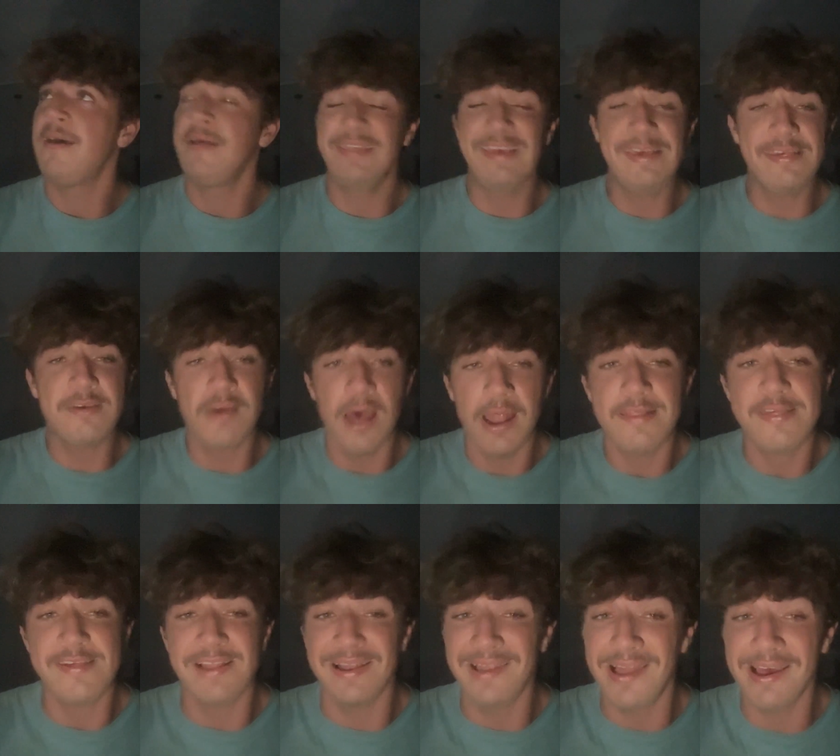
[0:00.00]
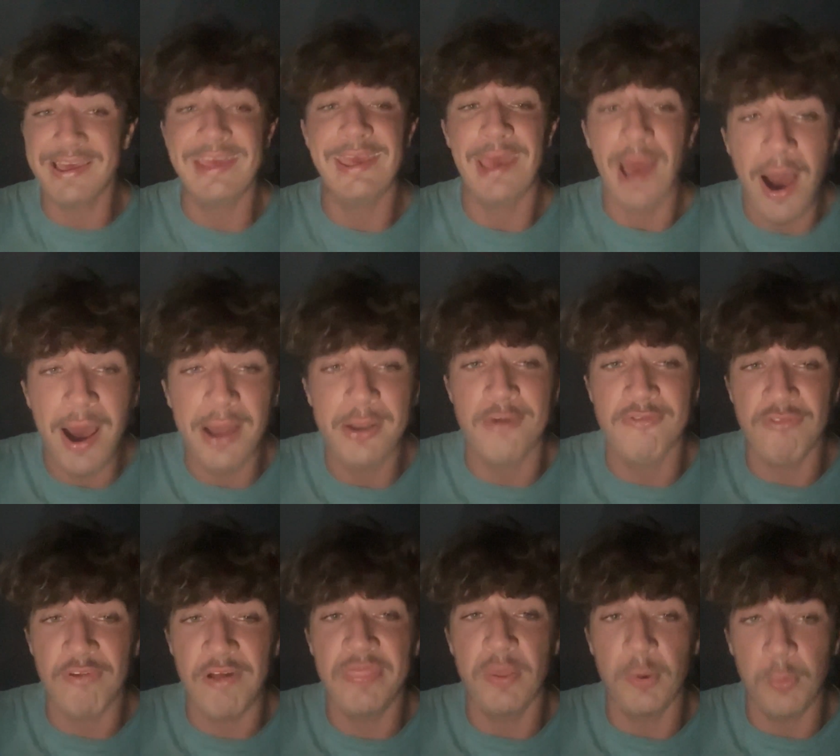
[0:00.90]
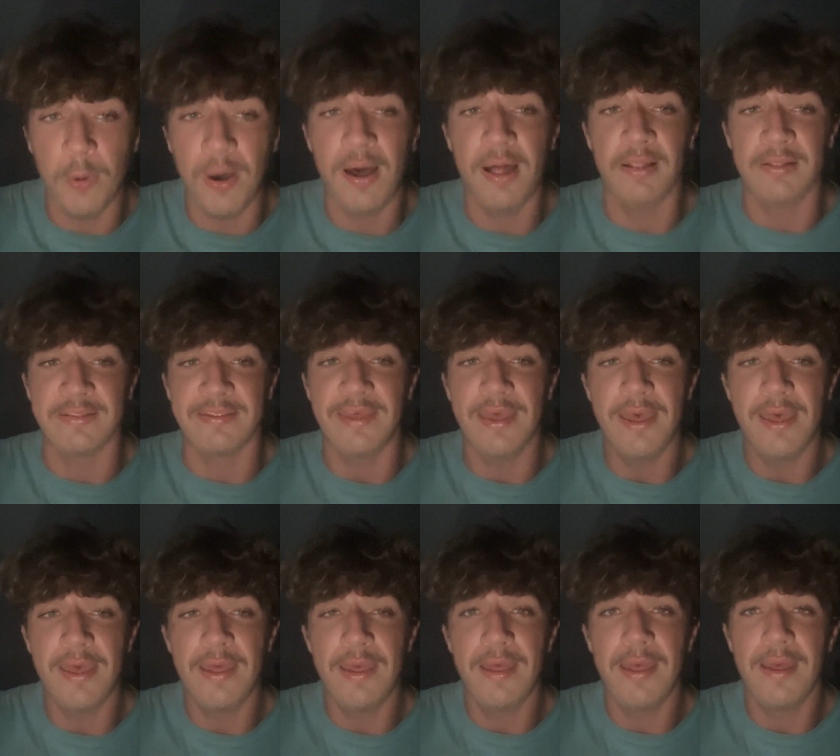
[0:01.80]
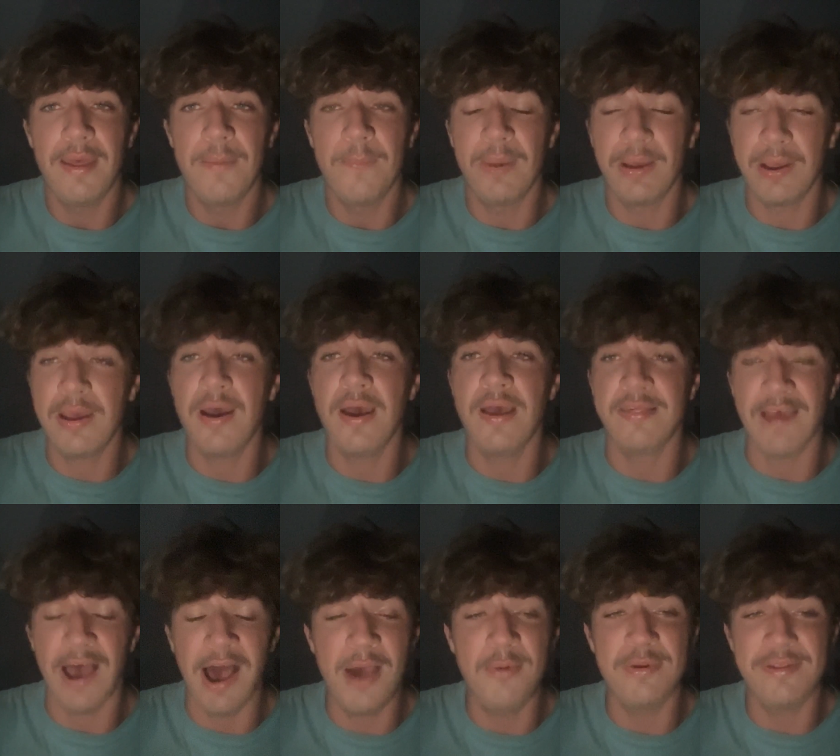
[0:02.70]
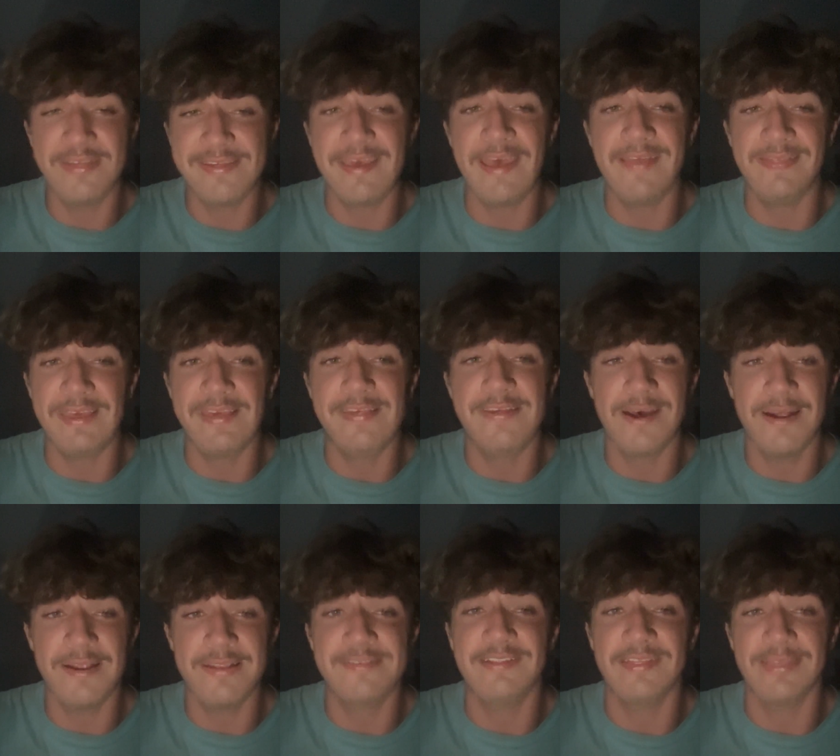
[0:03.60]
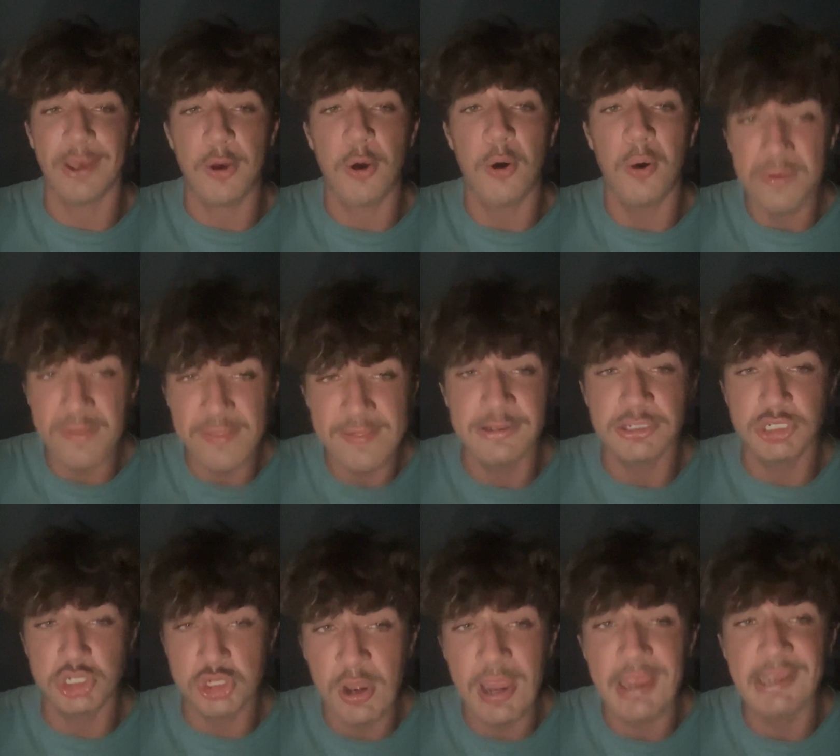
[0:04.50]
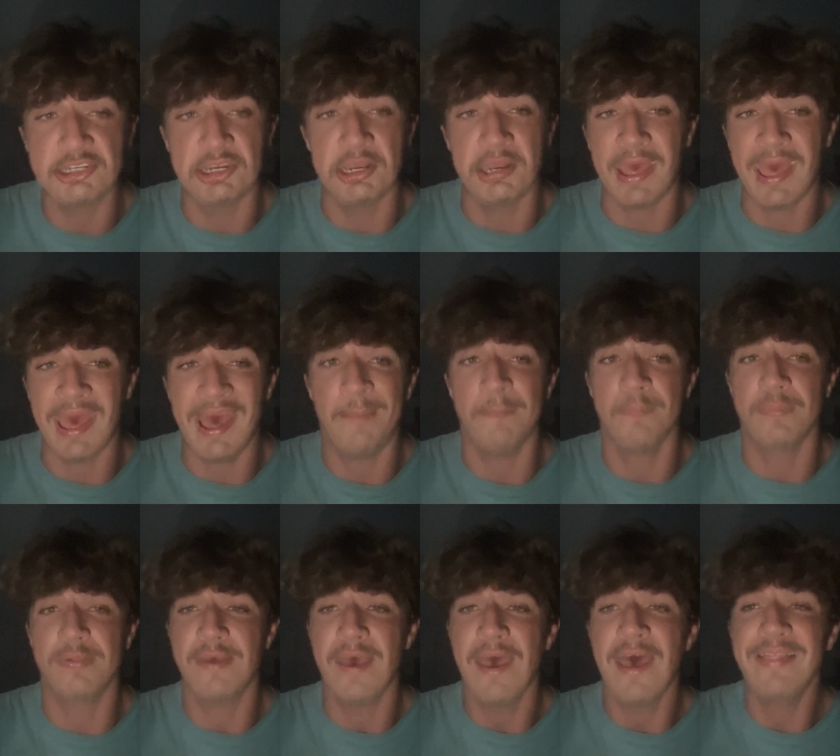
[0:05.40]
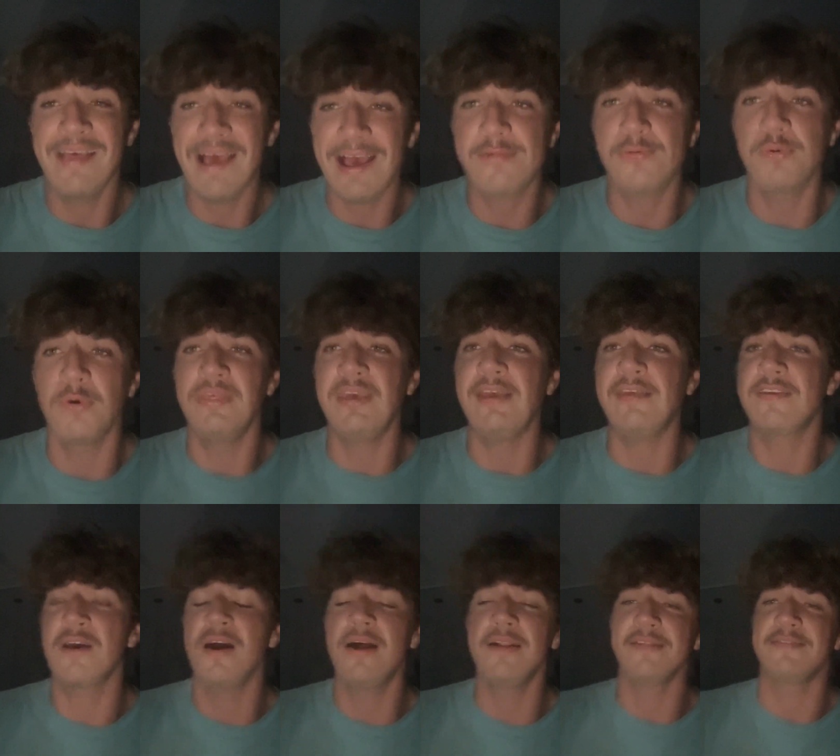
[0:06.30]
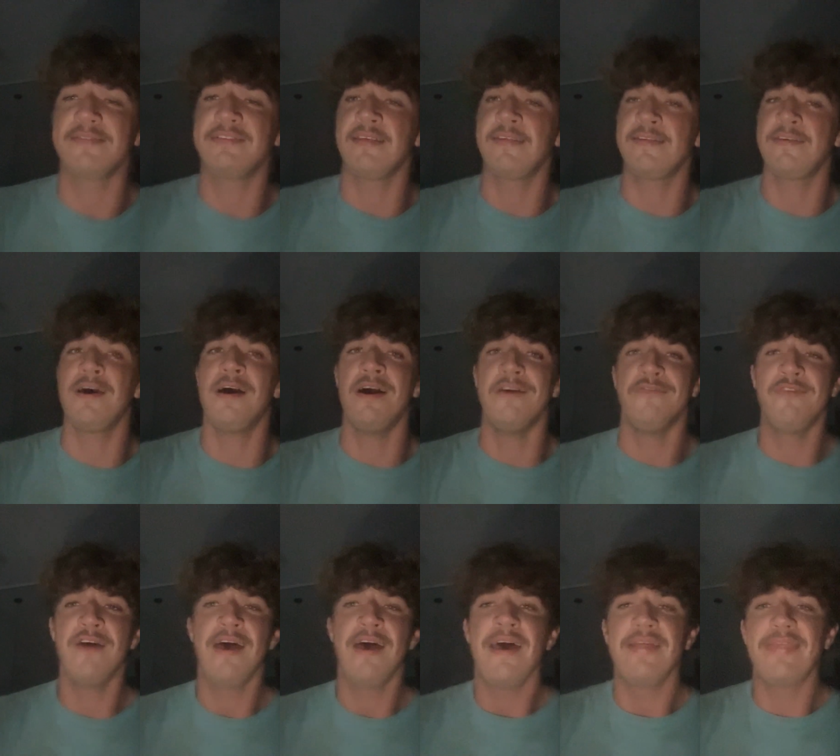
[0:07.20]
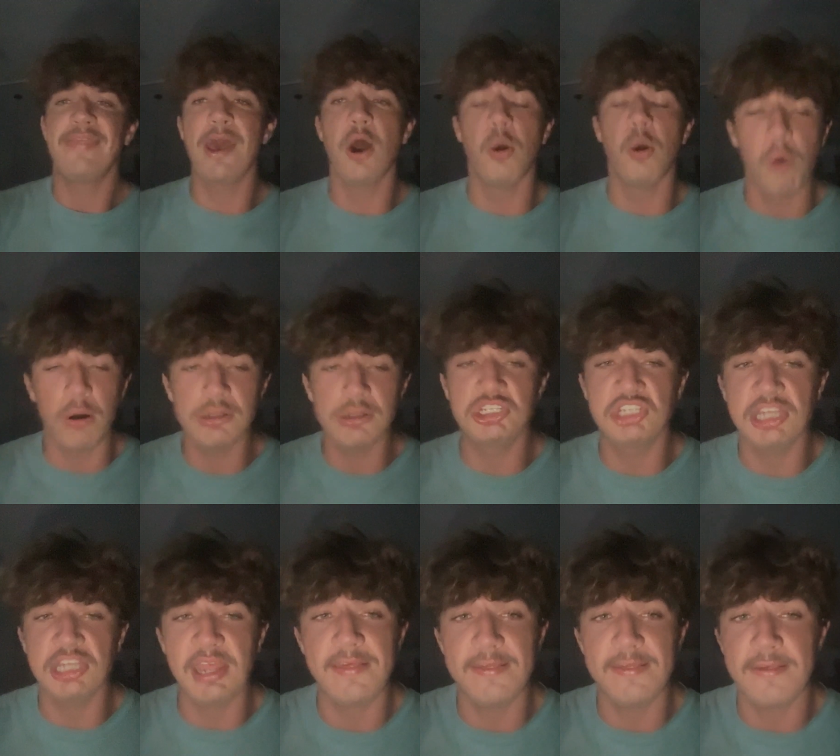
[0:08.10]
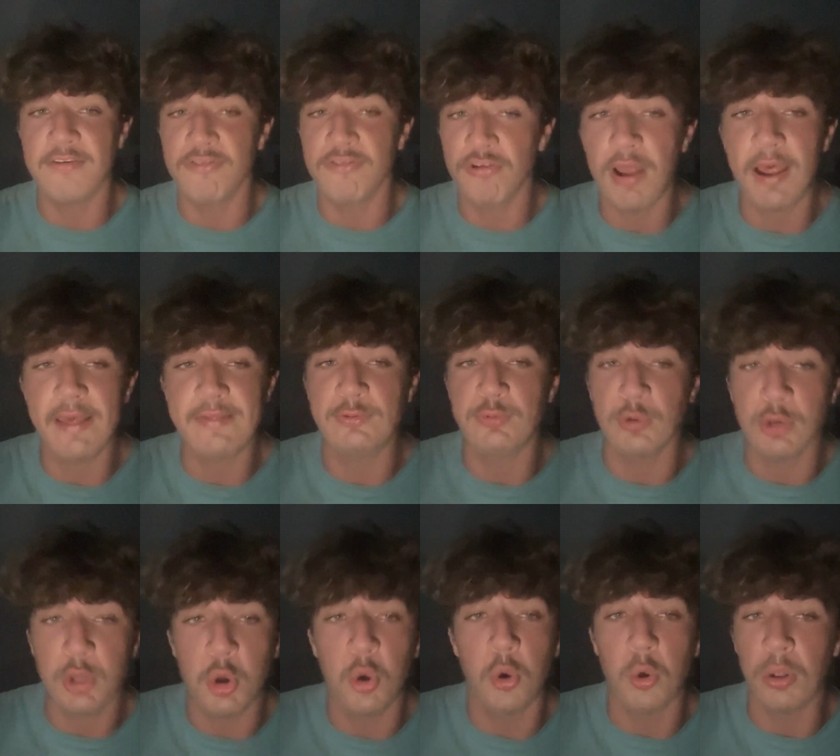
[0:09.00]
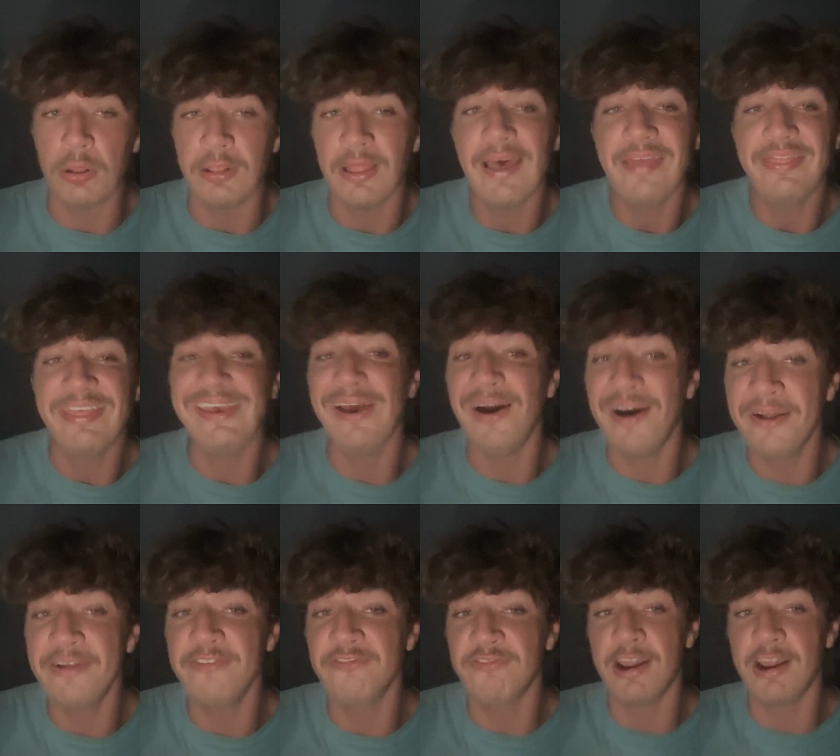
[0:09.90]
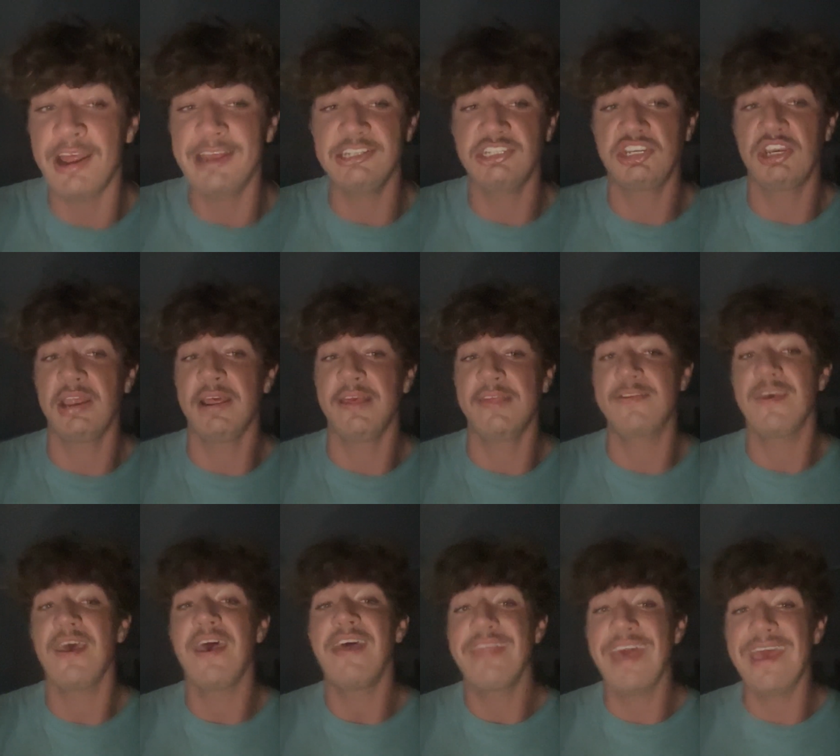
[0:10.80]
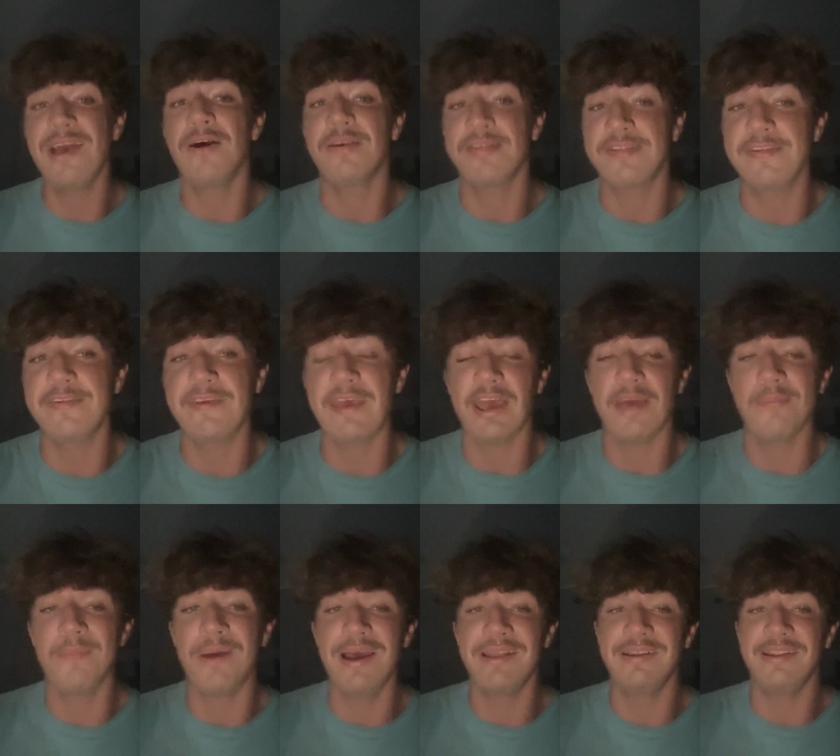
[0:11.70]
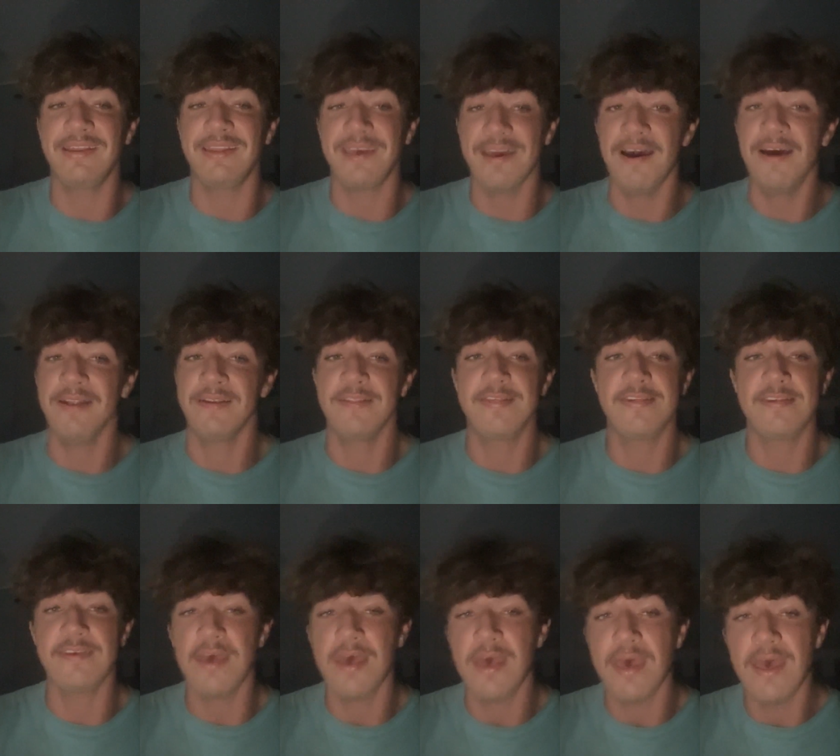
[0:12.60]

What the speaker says: These cunts are lucky I don't run the world, because I would send these cunts to the concentration camps. That's what these cunts deserve. They are what Jesus Christ would call the unrighteous. They are sick-minded cunts.